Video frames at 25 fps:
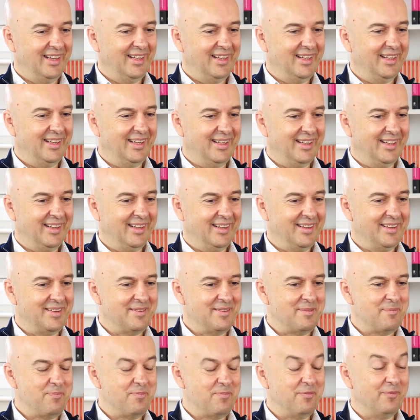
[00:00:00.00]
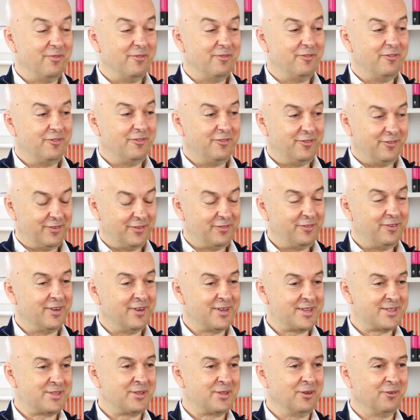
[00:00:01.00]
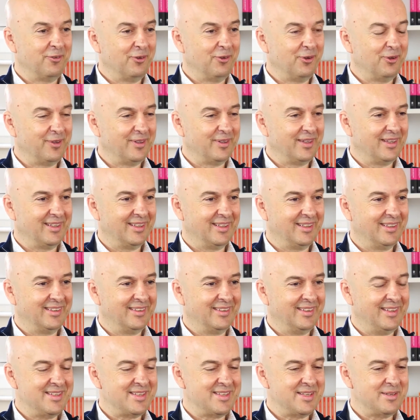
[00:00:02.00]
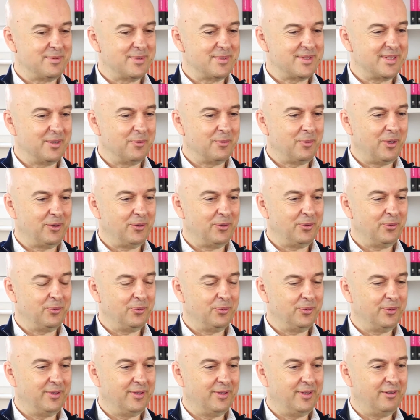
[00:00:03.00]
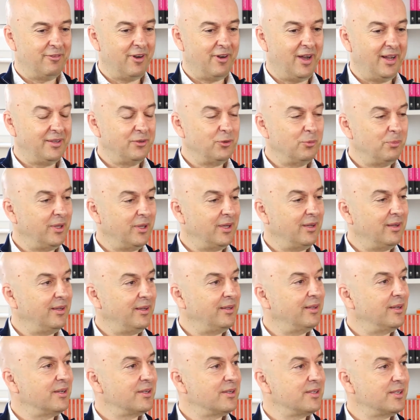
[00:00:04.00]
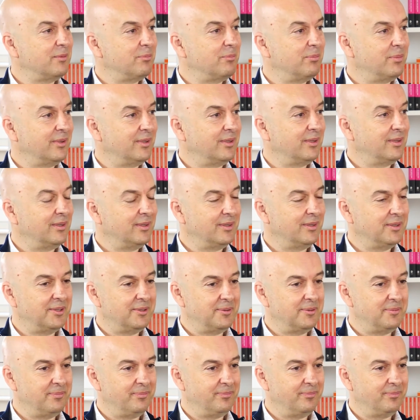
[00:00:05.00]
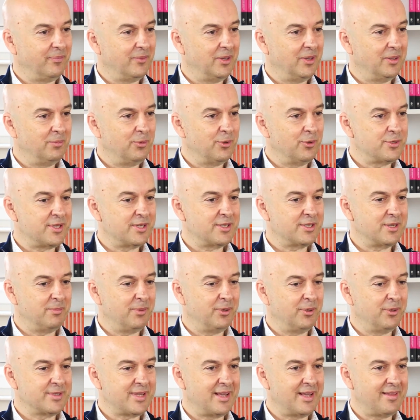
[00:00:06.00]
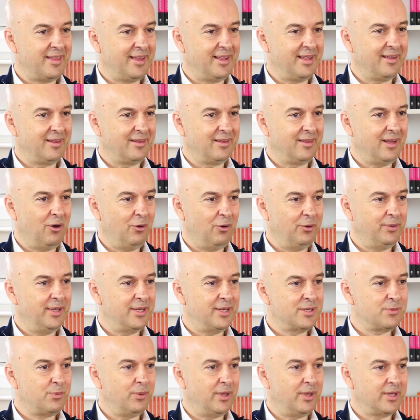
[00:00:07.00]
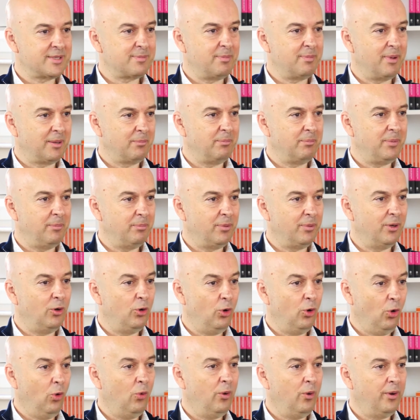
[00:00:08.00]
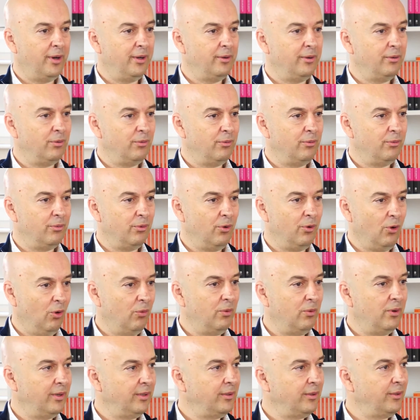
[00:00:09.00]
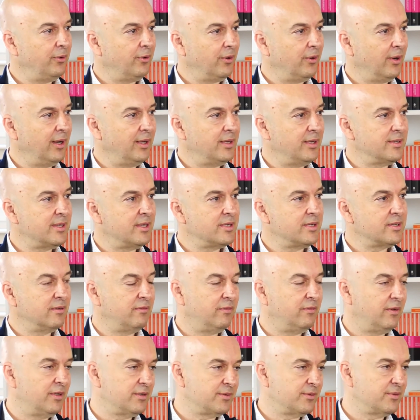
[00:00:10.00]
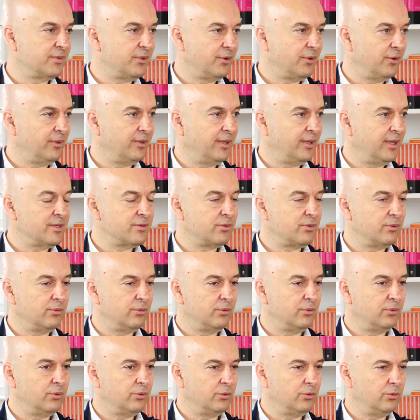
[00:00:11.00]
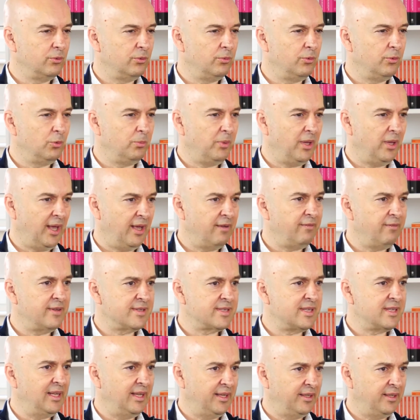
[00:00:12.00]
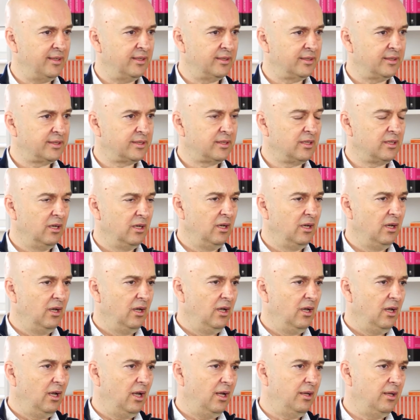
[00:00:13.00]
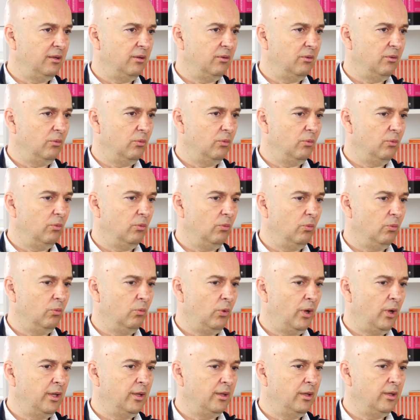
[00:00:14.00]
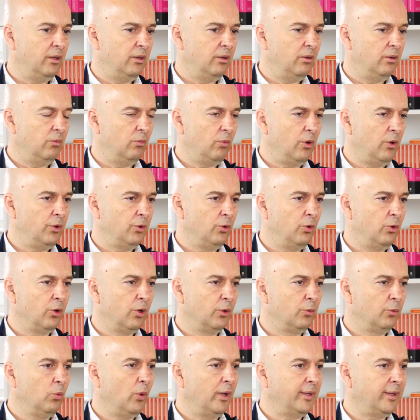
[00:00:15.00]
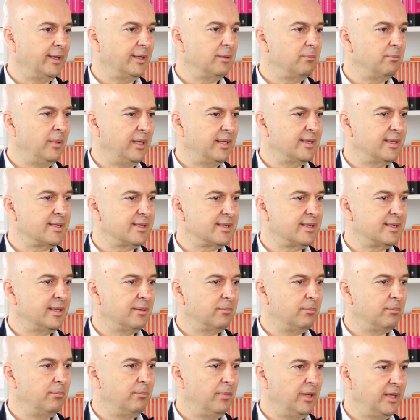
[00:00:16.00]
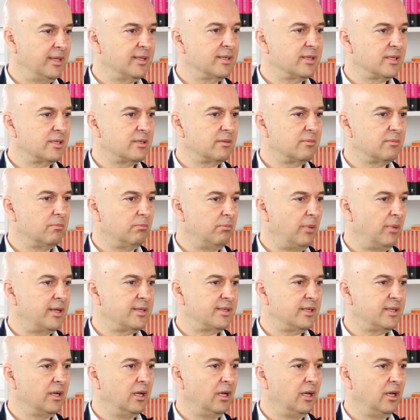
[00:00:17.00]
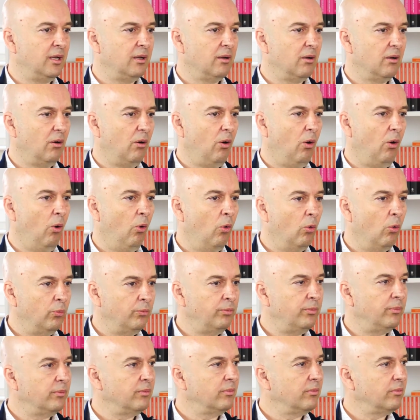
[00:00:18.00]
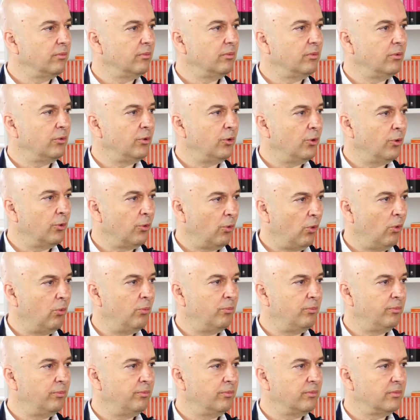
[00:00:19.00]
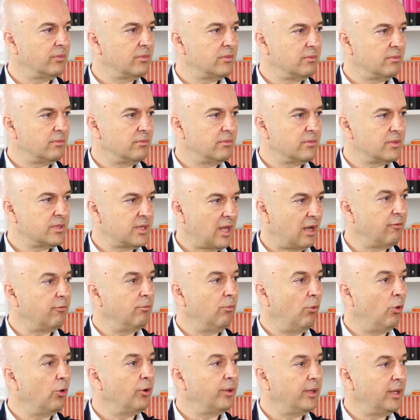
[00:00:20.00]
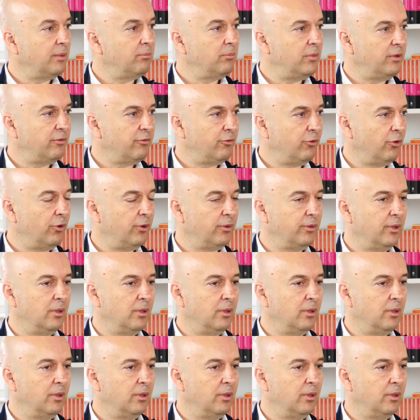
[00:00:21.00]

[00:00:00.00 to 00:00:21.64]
Uh, first of all, uh, it's interesting what you would define to be a leadership uh, uh, position because I think nowadays we expect people lower and lower in the organization versus the old days to, to, to behave as leaders. And when, when you look at what it means, it means basically own your own stuff more than before.